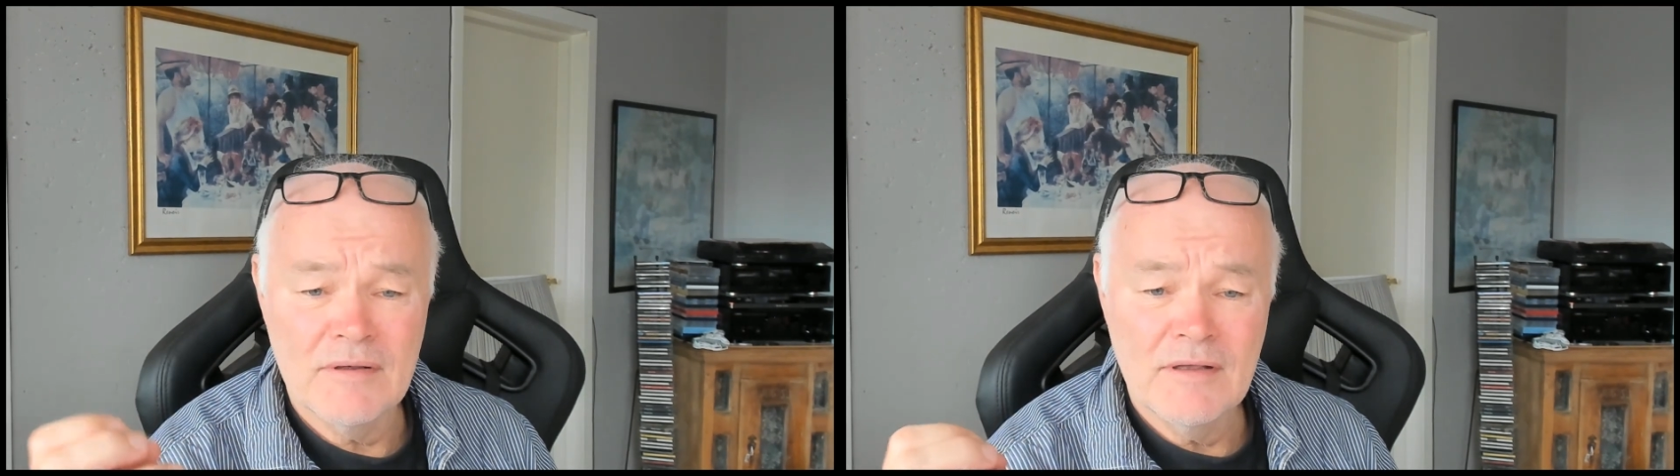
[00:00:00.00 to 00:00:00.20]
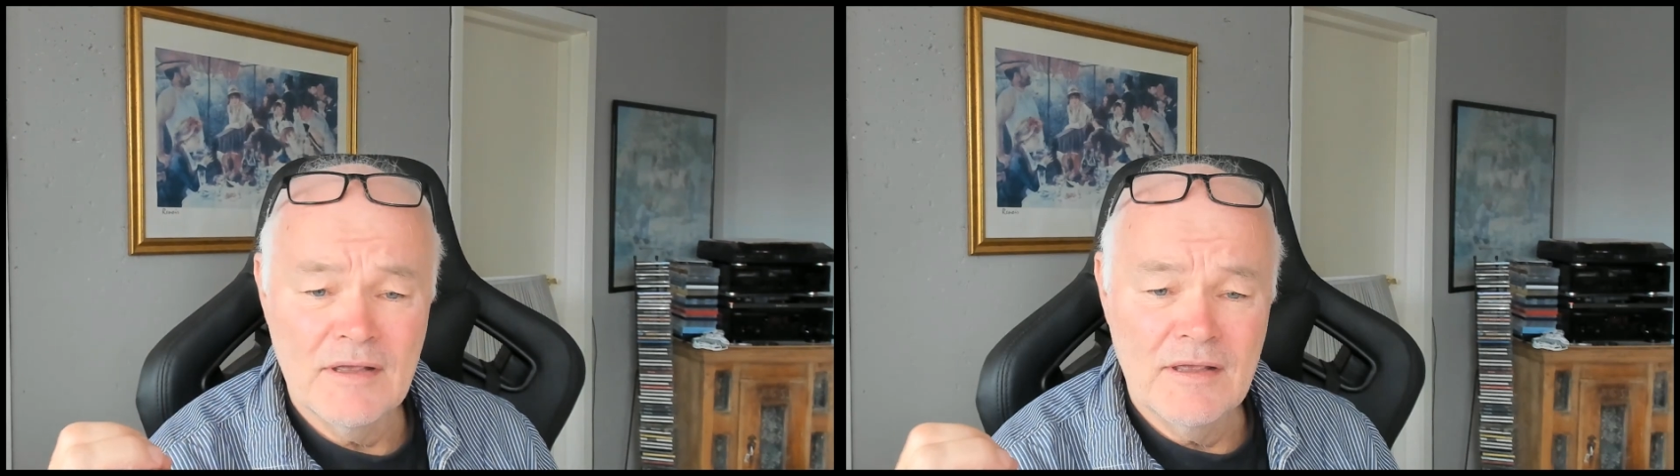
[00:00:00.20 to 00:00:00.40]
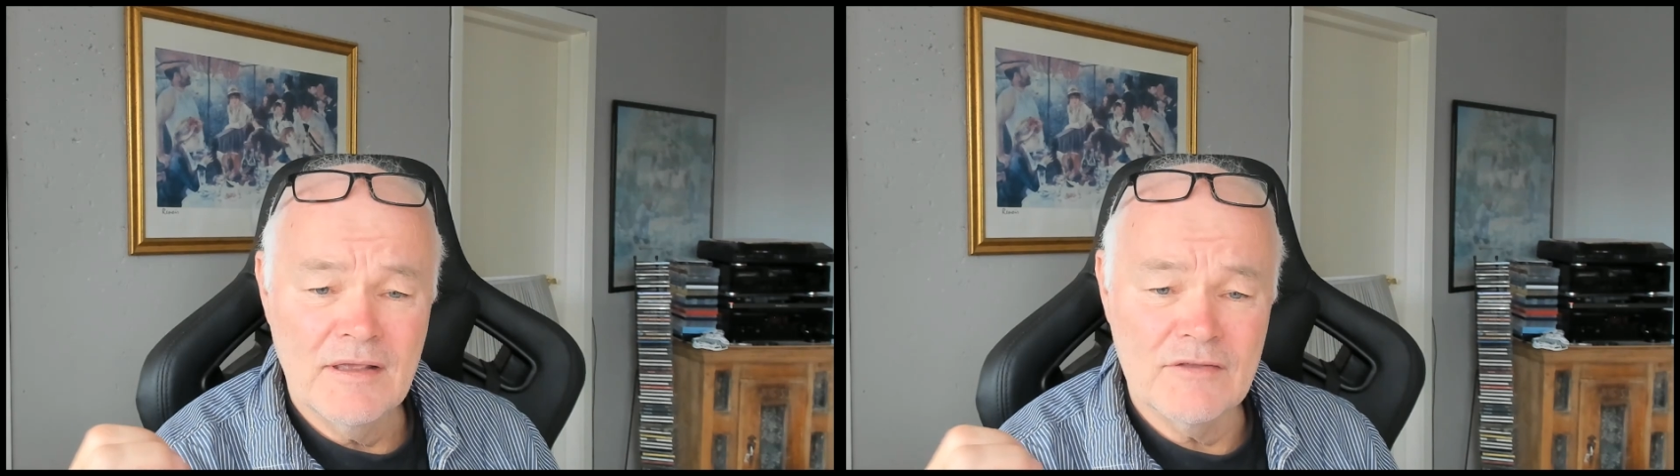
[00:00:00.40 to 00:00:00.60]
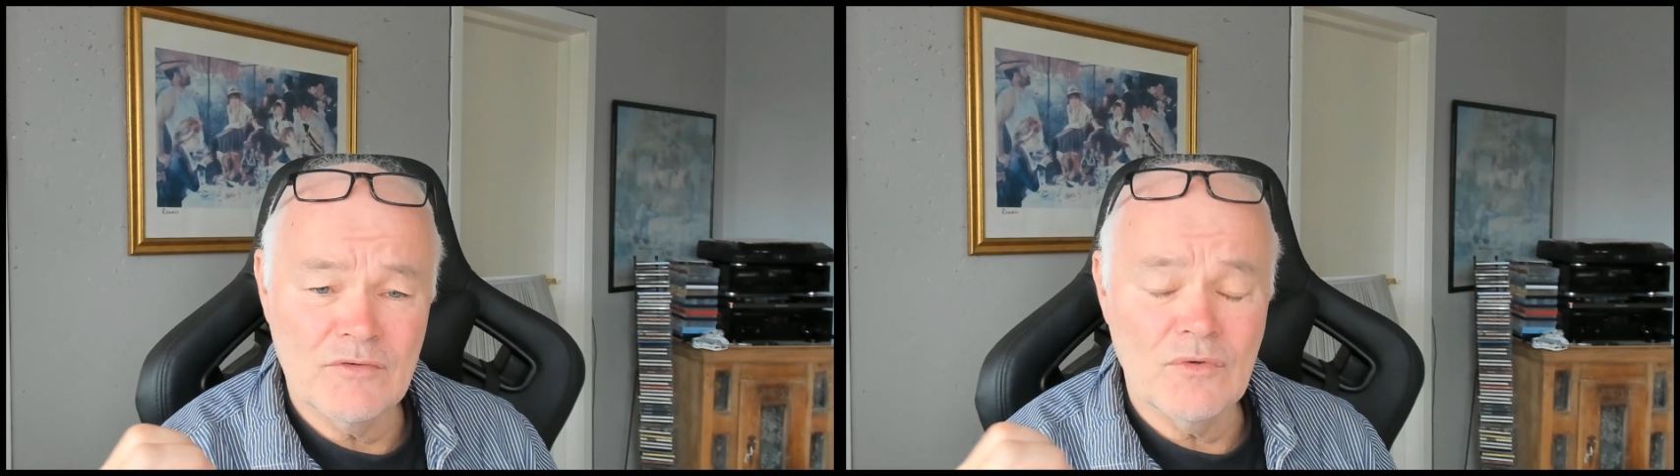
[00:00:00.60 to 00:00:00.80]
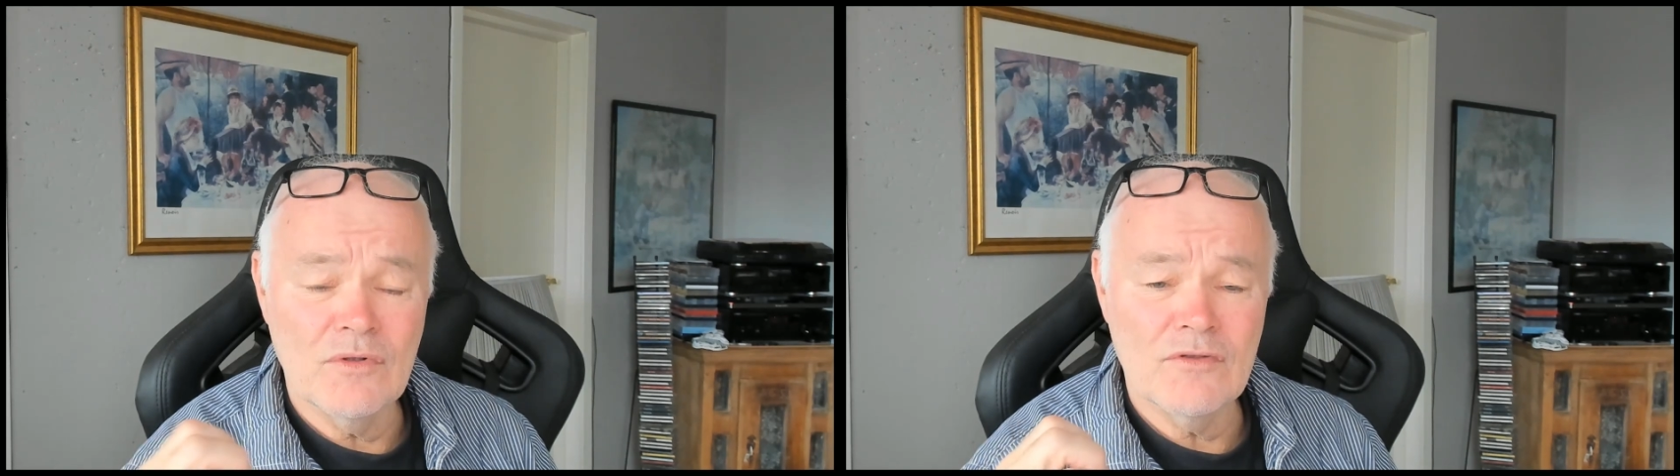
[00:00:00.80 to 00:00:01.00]
is
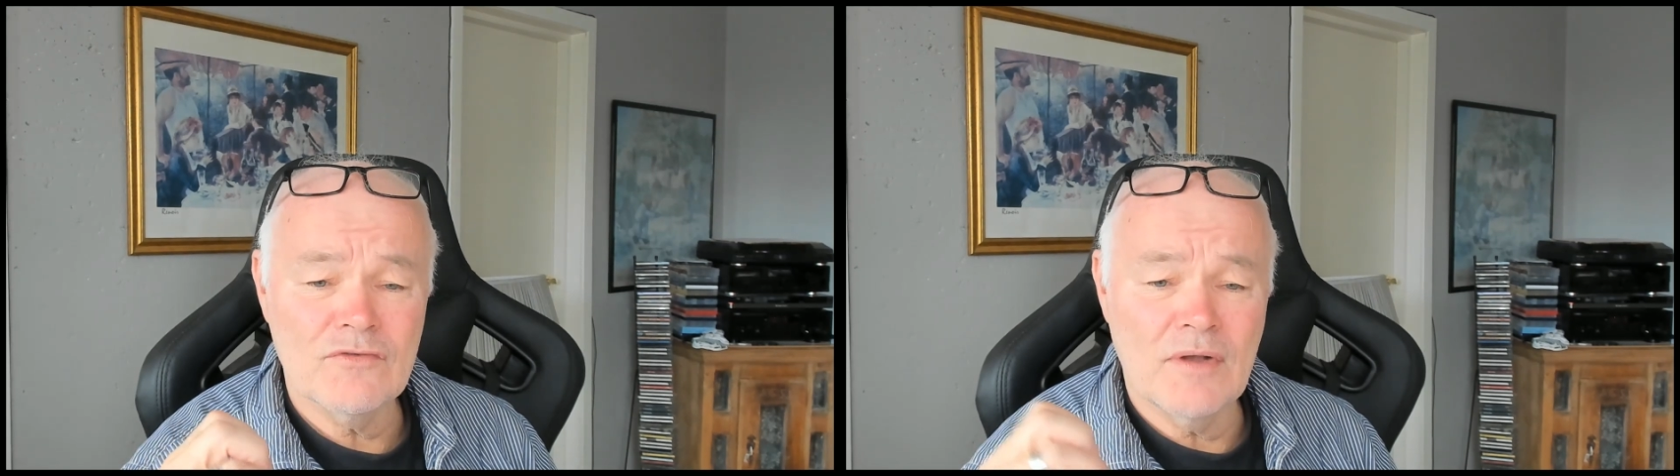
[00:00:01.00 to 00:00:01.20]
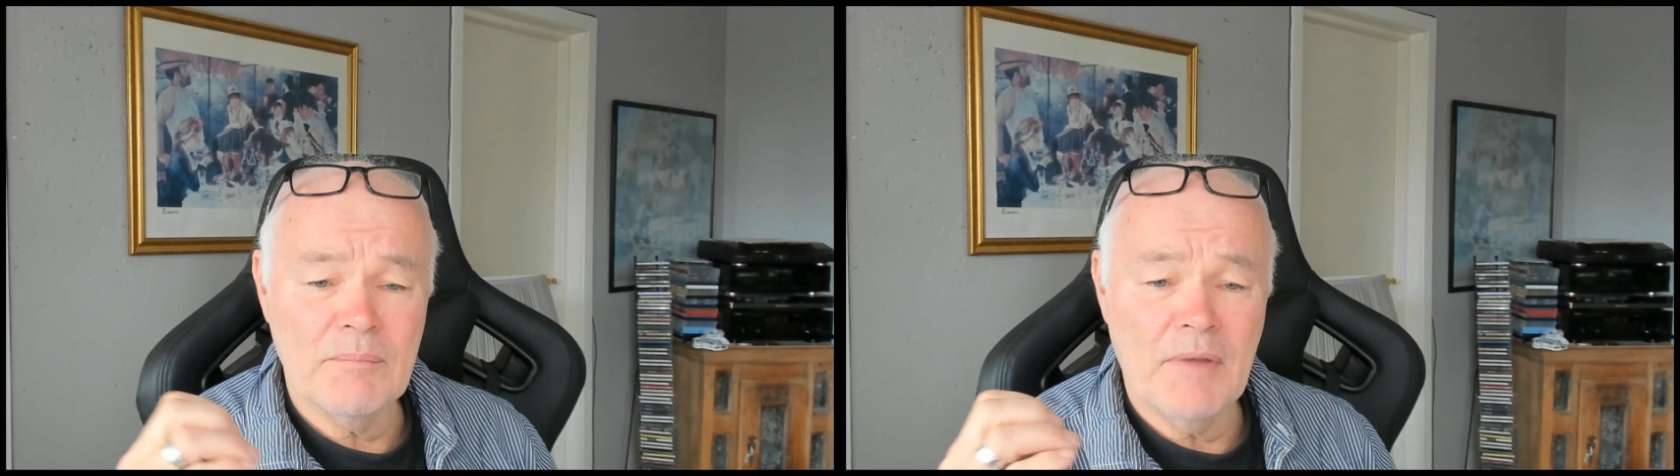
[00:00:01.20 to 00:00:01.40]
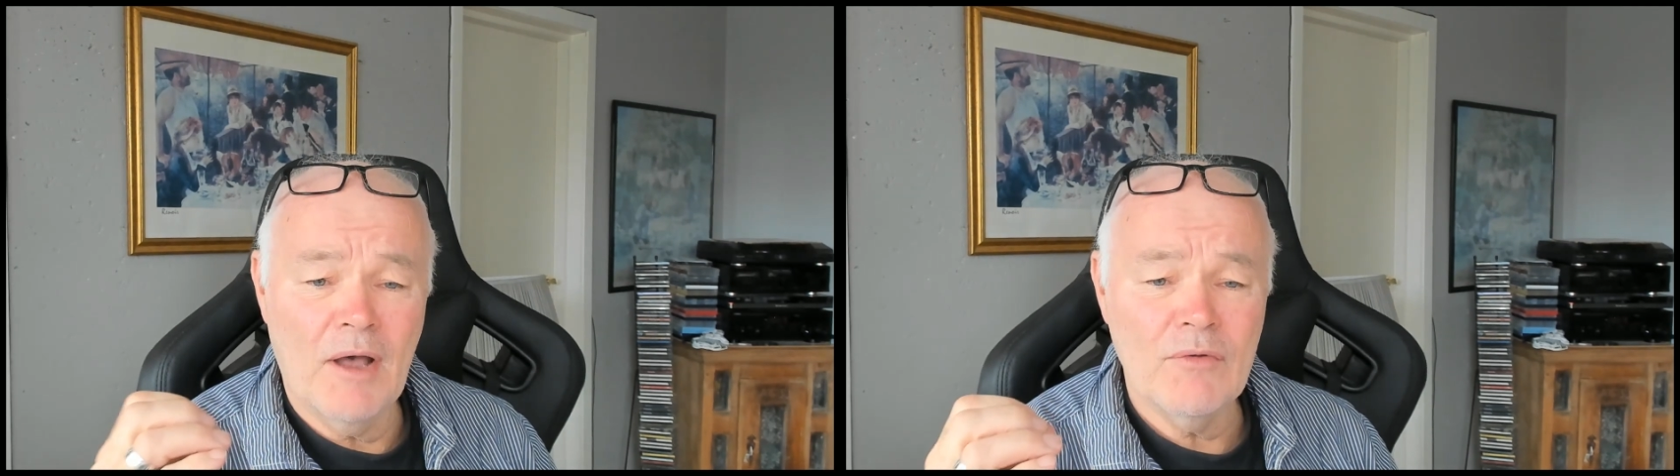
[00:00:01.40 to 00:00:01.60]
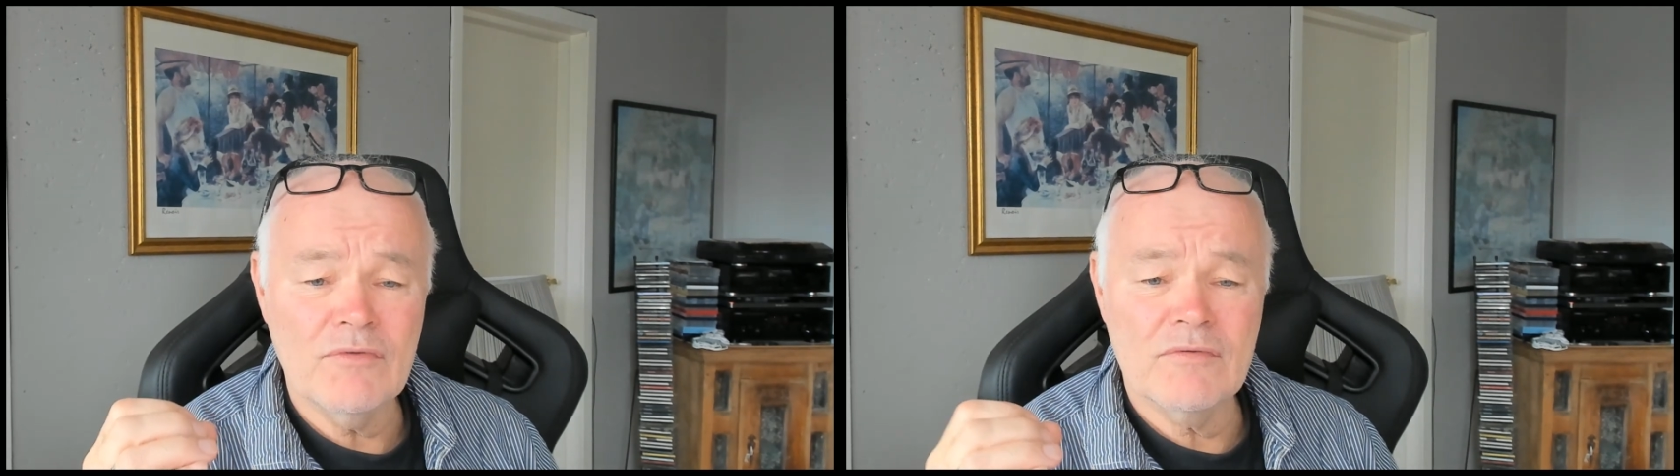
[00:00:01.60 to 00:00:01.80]
also about